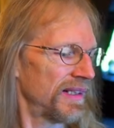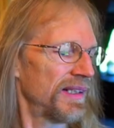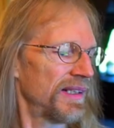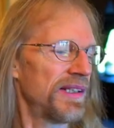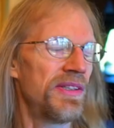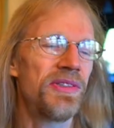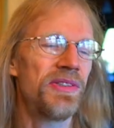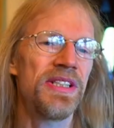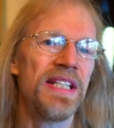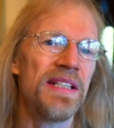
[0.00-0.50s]

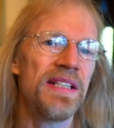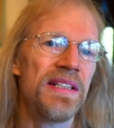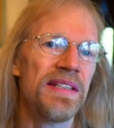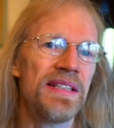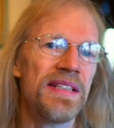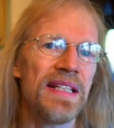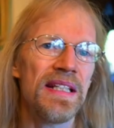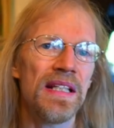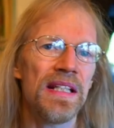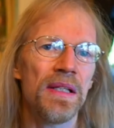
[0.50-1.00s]
You tend to
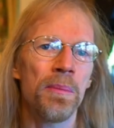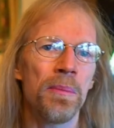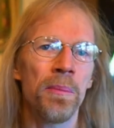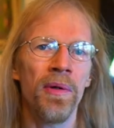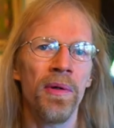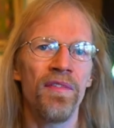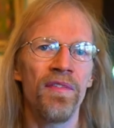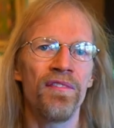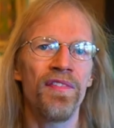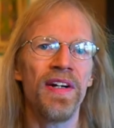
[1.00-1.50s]
see them
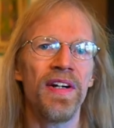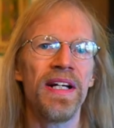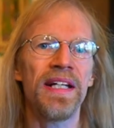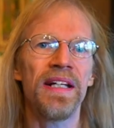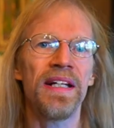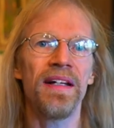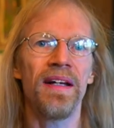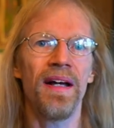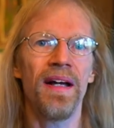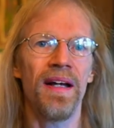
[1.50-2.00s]

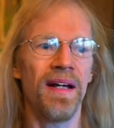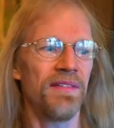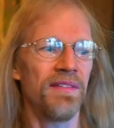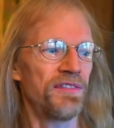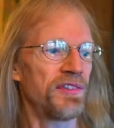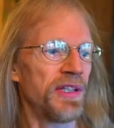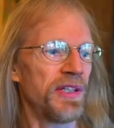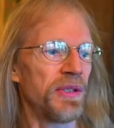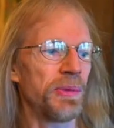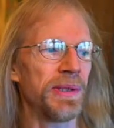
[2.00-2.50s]
very
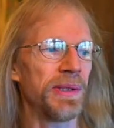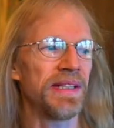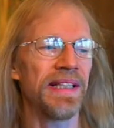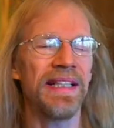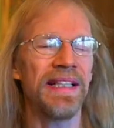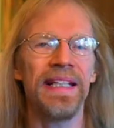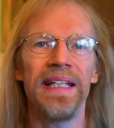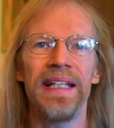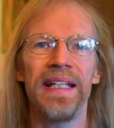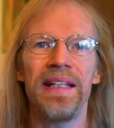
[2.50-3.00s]

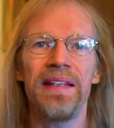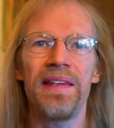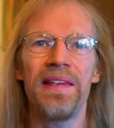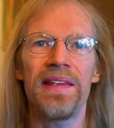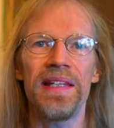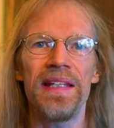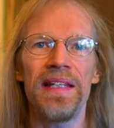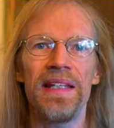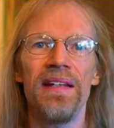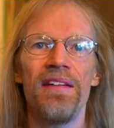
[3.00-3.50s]
frequently in
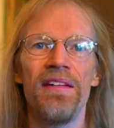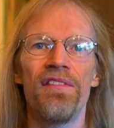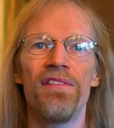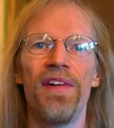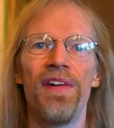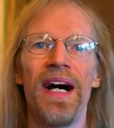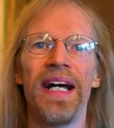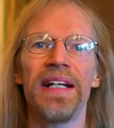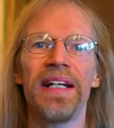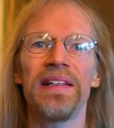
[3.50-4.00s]
the
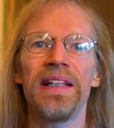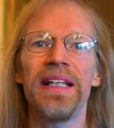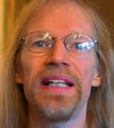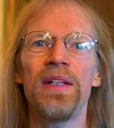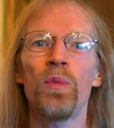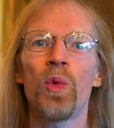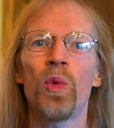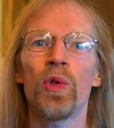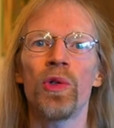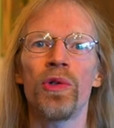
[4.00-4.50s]
violin
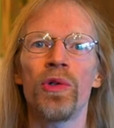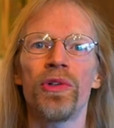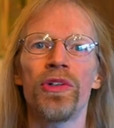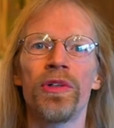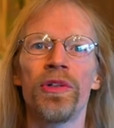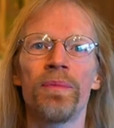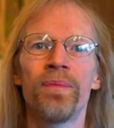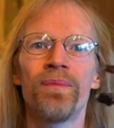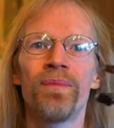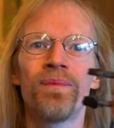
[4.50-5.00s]
world.
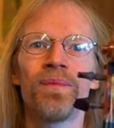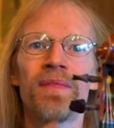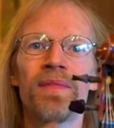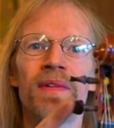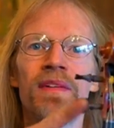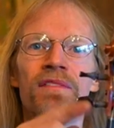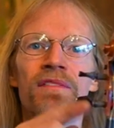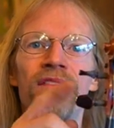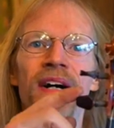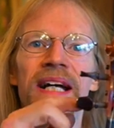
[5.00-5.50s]

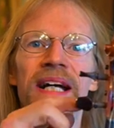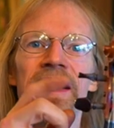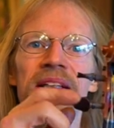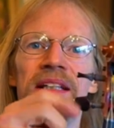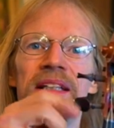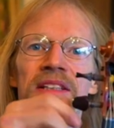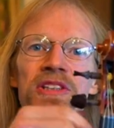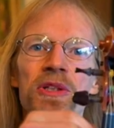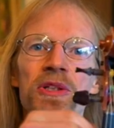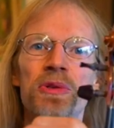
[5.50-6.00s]

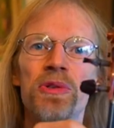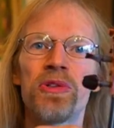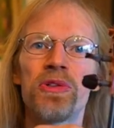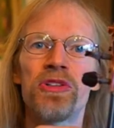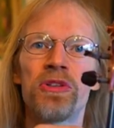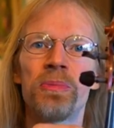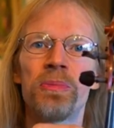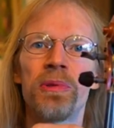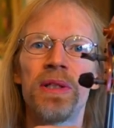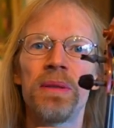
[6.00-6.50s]
Violin tuners are
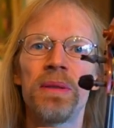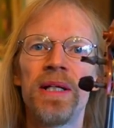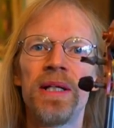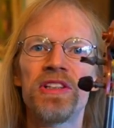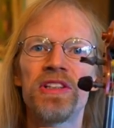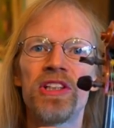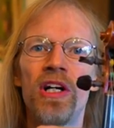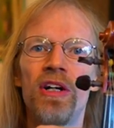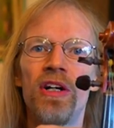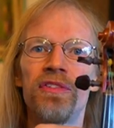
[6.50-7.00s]
pretty much
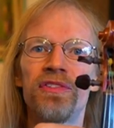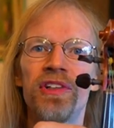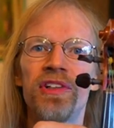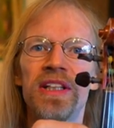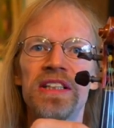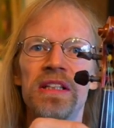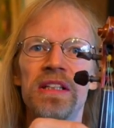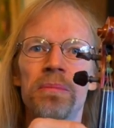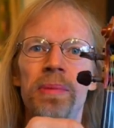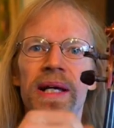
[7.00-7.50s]
all
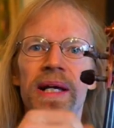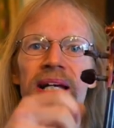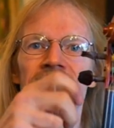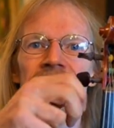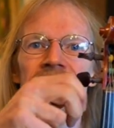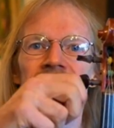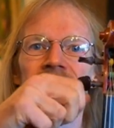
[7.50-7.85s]
friction pegs.